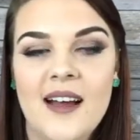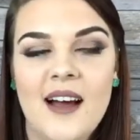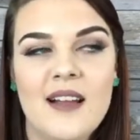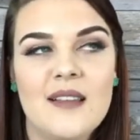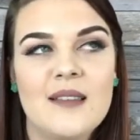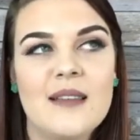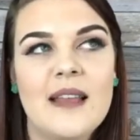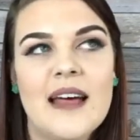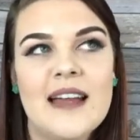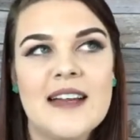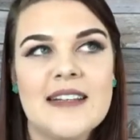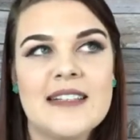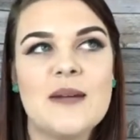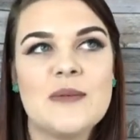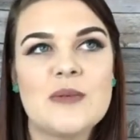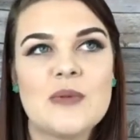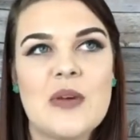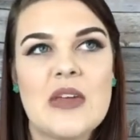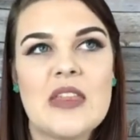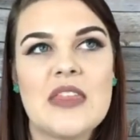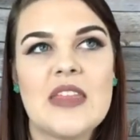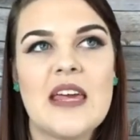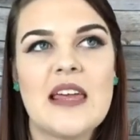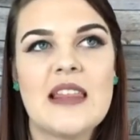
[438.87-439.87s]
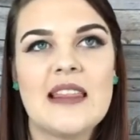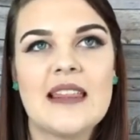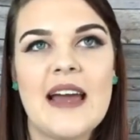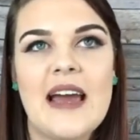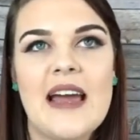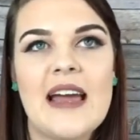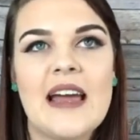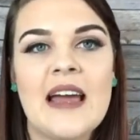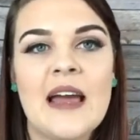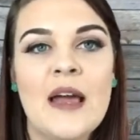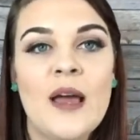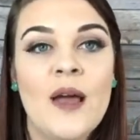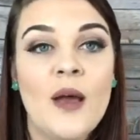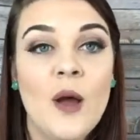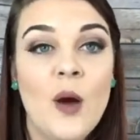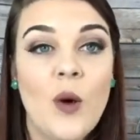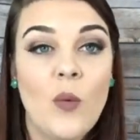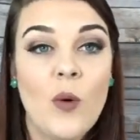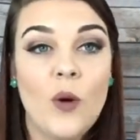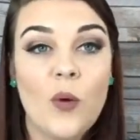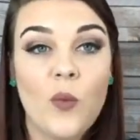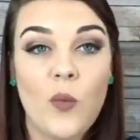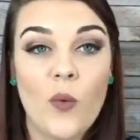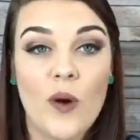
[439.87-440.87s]
A lot of times we think like
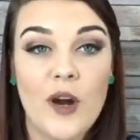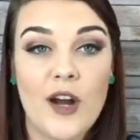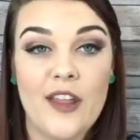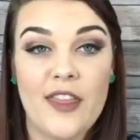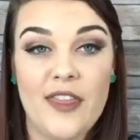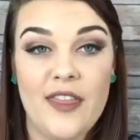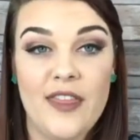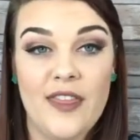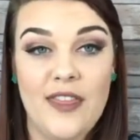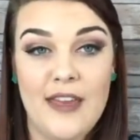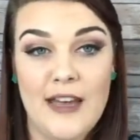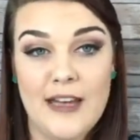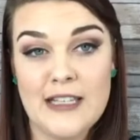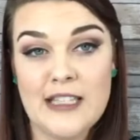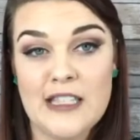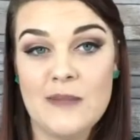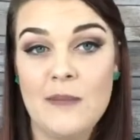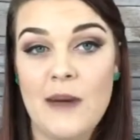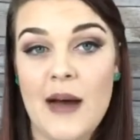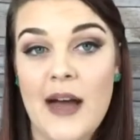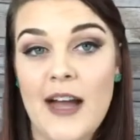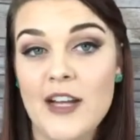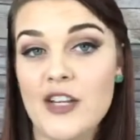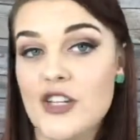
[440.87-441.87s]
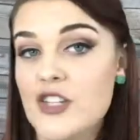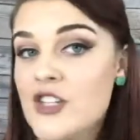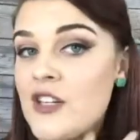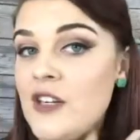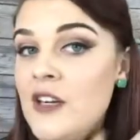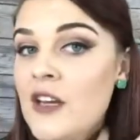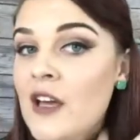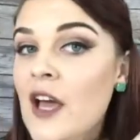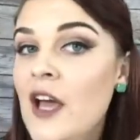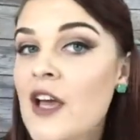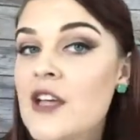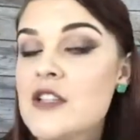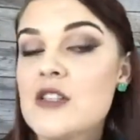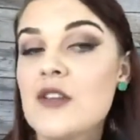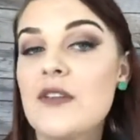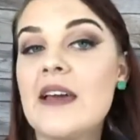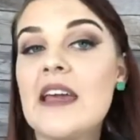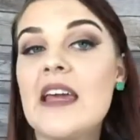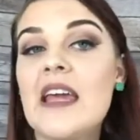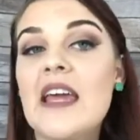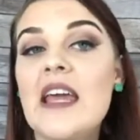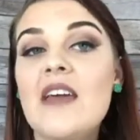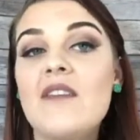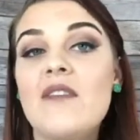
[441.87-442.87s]
we're worth this much. So
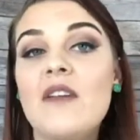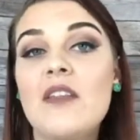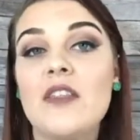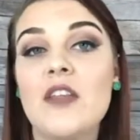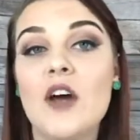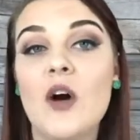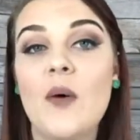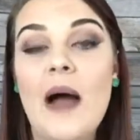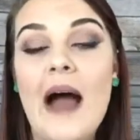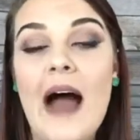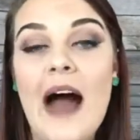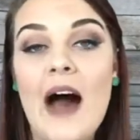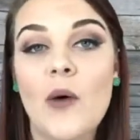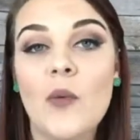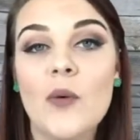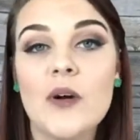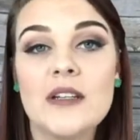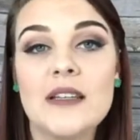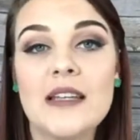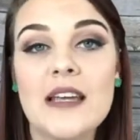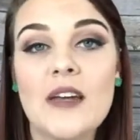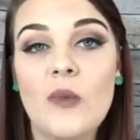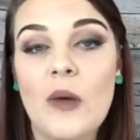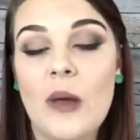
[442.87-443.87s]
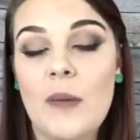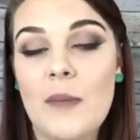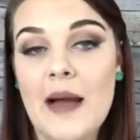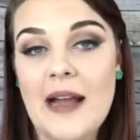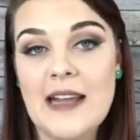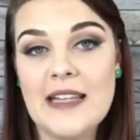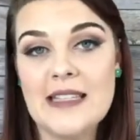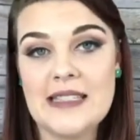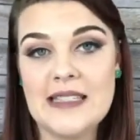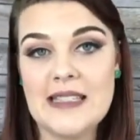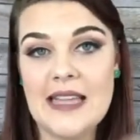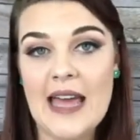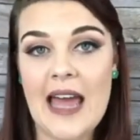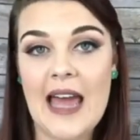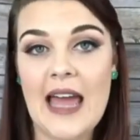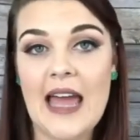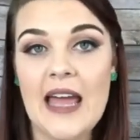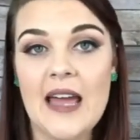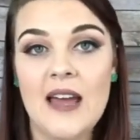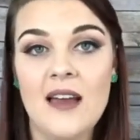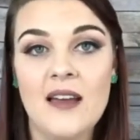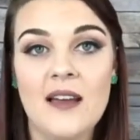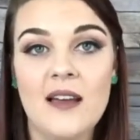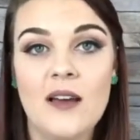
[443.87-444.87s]
like even though outwardly we might
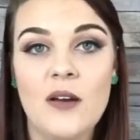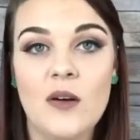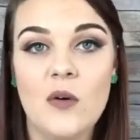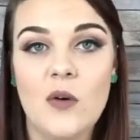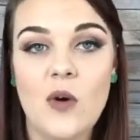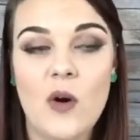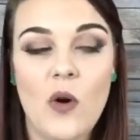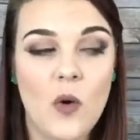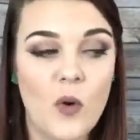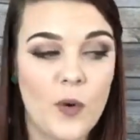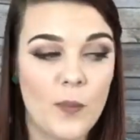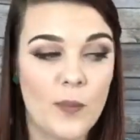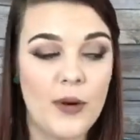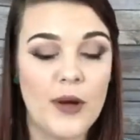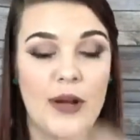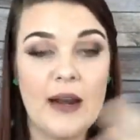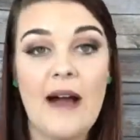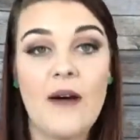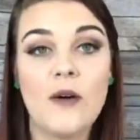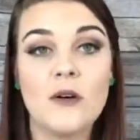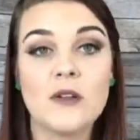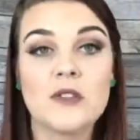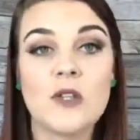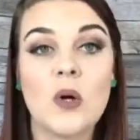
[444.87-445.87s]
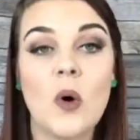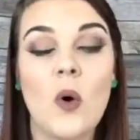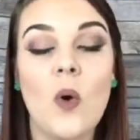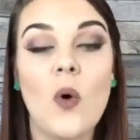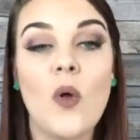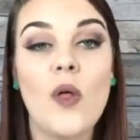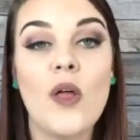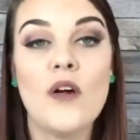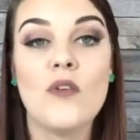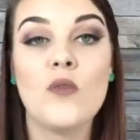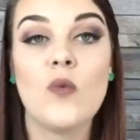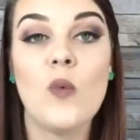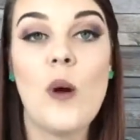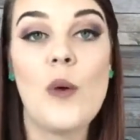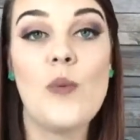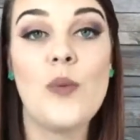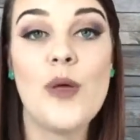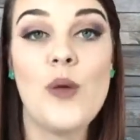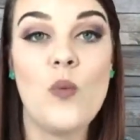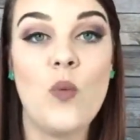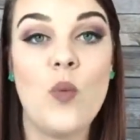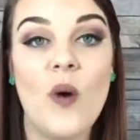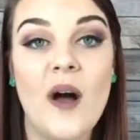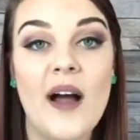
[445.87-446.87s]
say or put out a goal of what
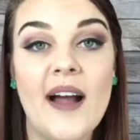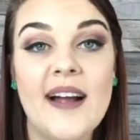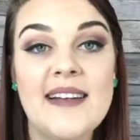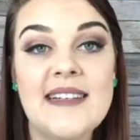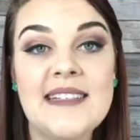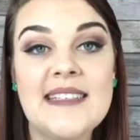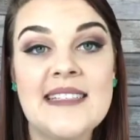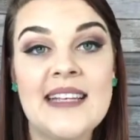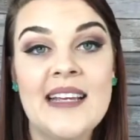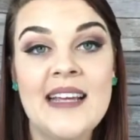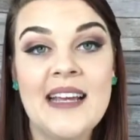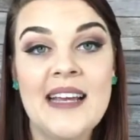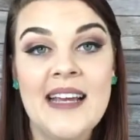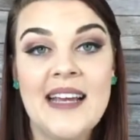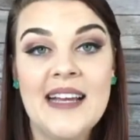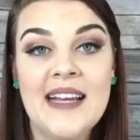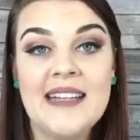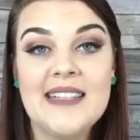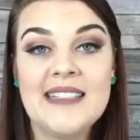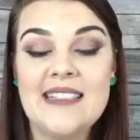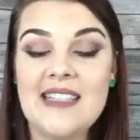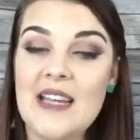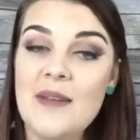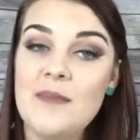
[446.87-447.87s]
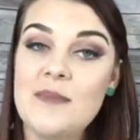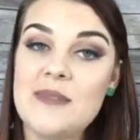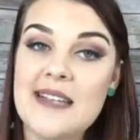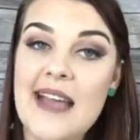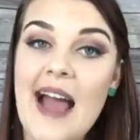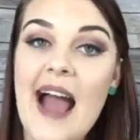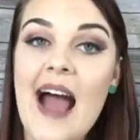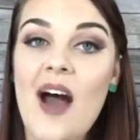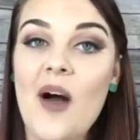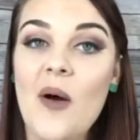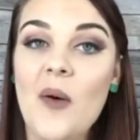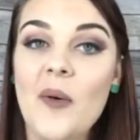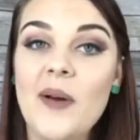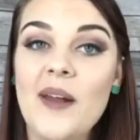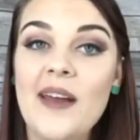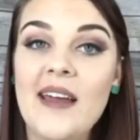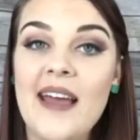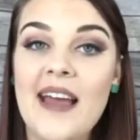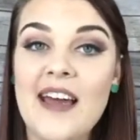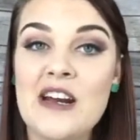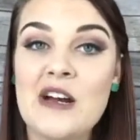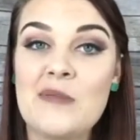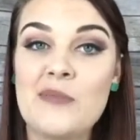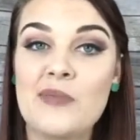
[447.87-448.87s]
we want, deep down
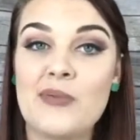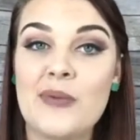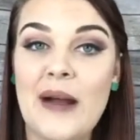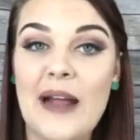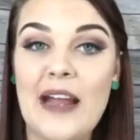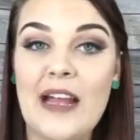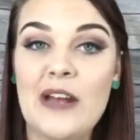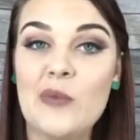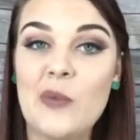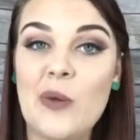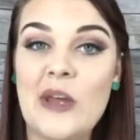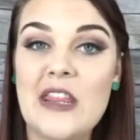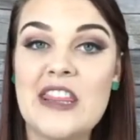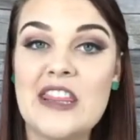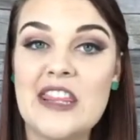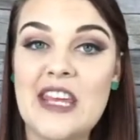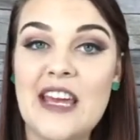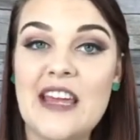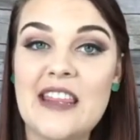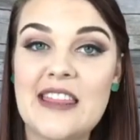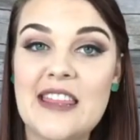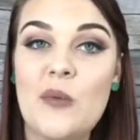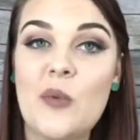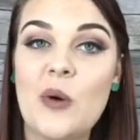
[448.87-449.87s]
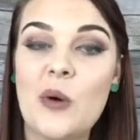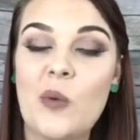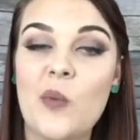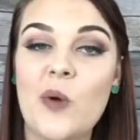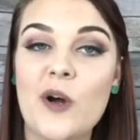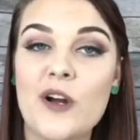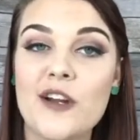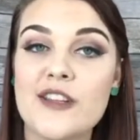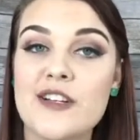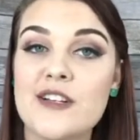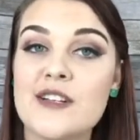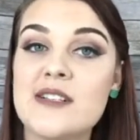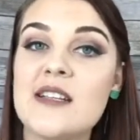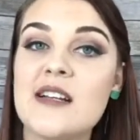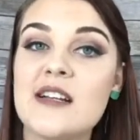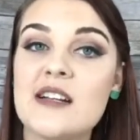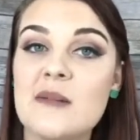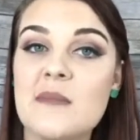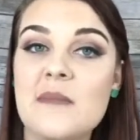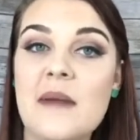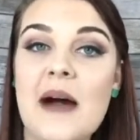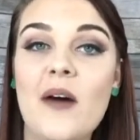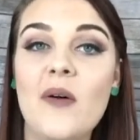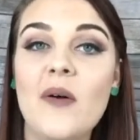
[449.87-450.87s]
in our brain, we think that we're worth a certain
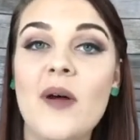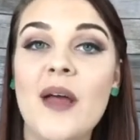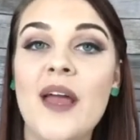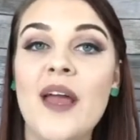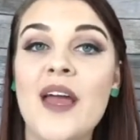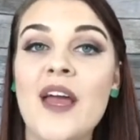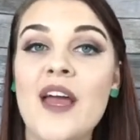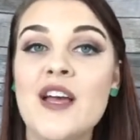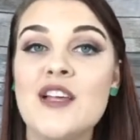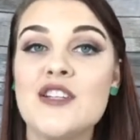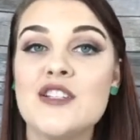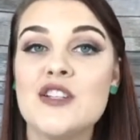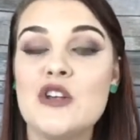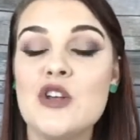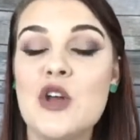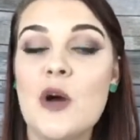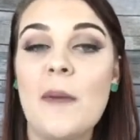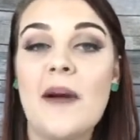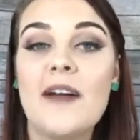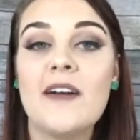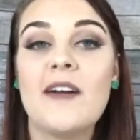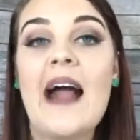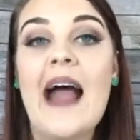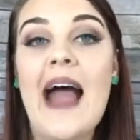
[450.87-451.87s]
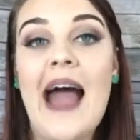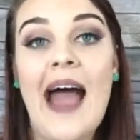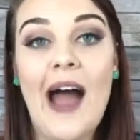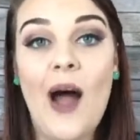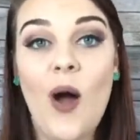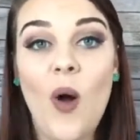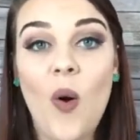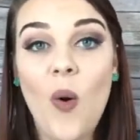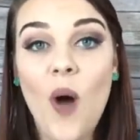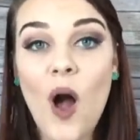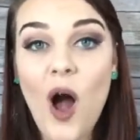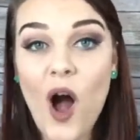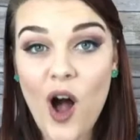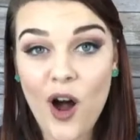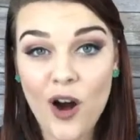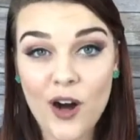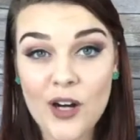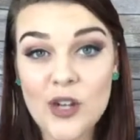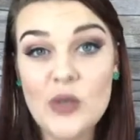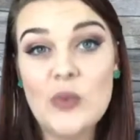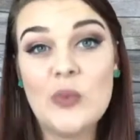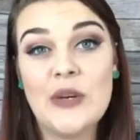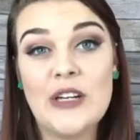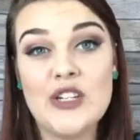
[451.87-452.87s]
amount. So no matter how
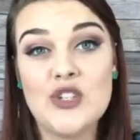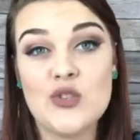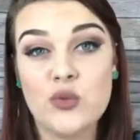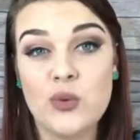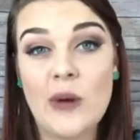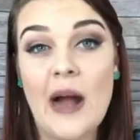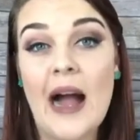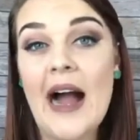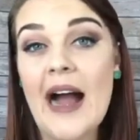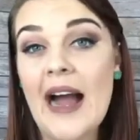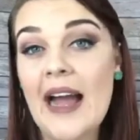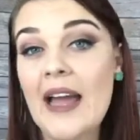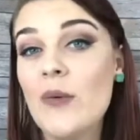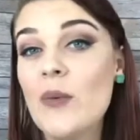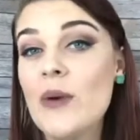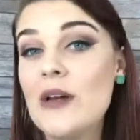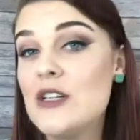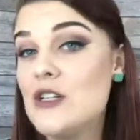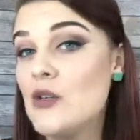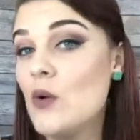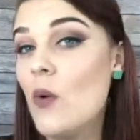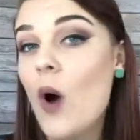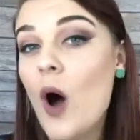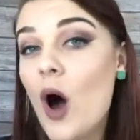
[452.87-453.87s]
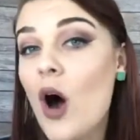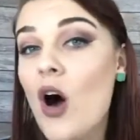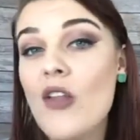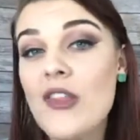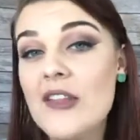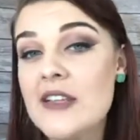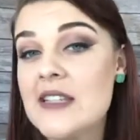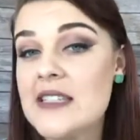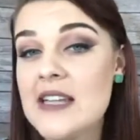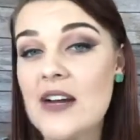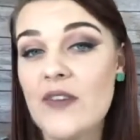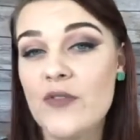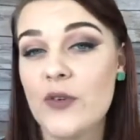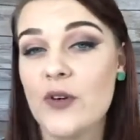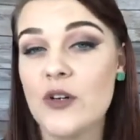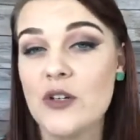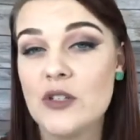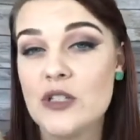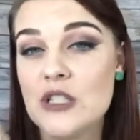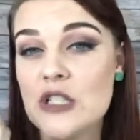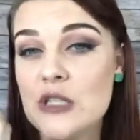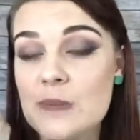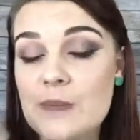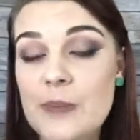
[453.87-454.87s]
hard we try and we do all the stuff
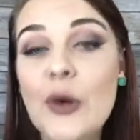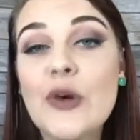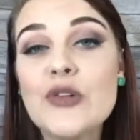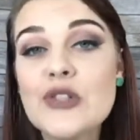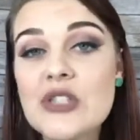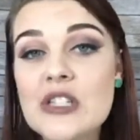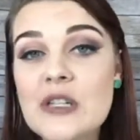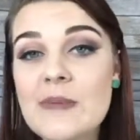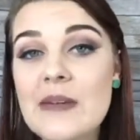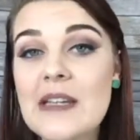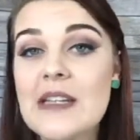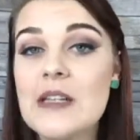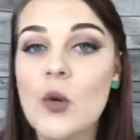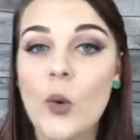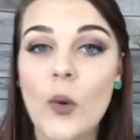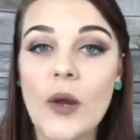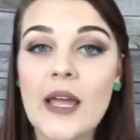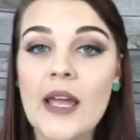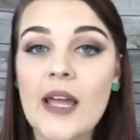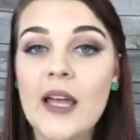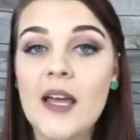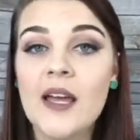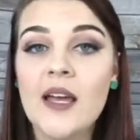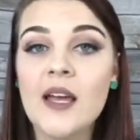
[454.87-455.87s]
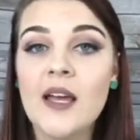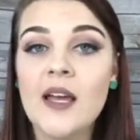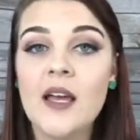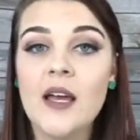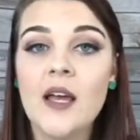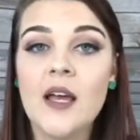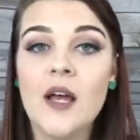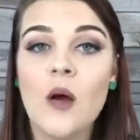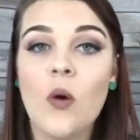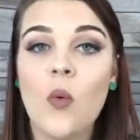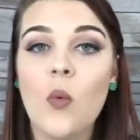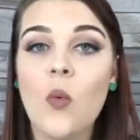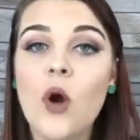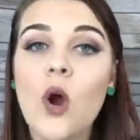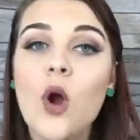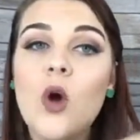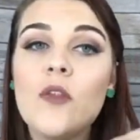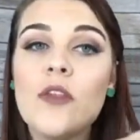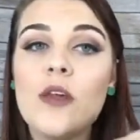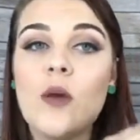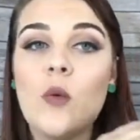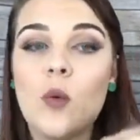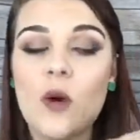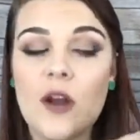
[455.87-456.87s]
we're supposed to be doing, we're
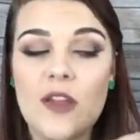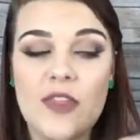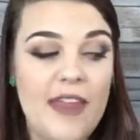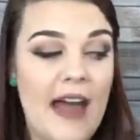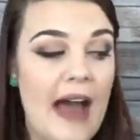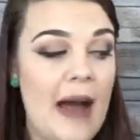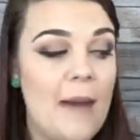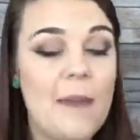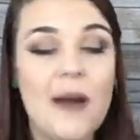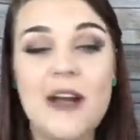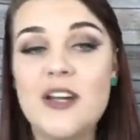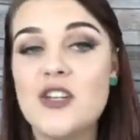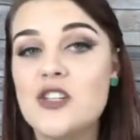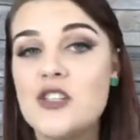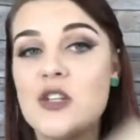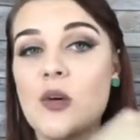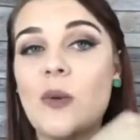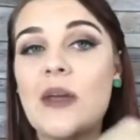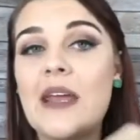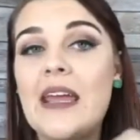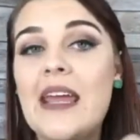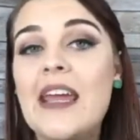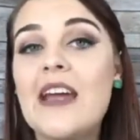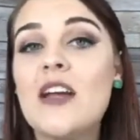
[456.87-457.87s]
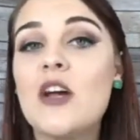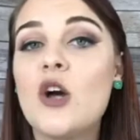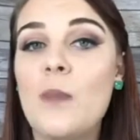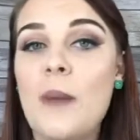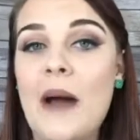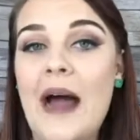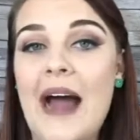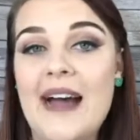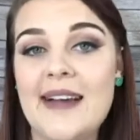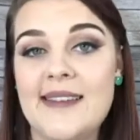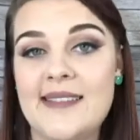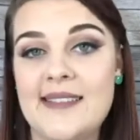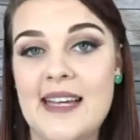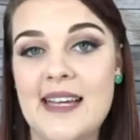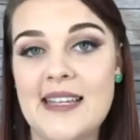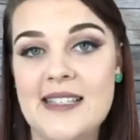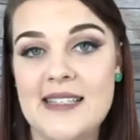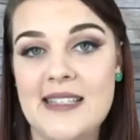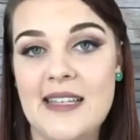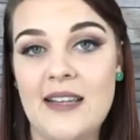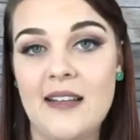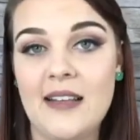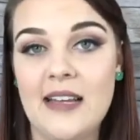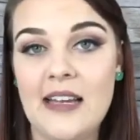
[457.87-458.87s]
only worth that much, so we can't go past that
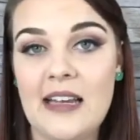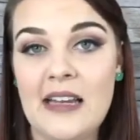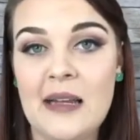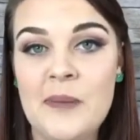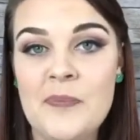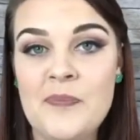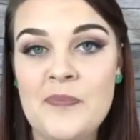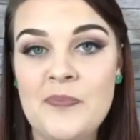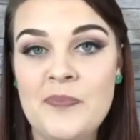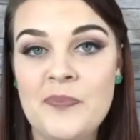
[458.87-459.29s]
ceiling.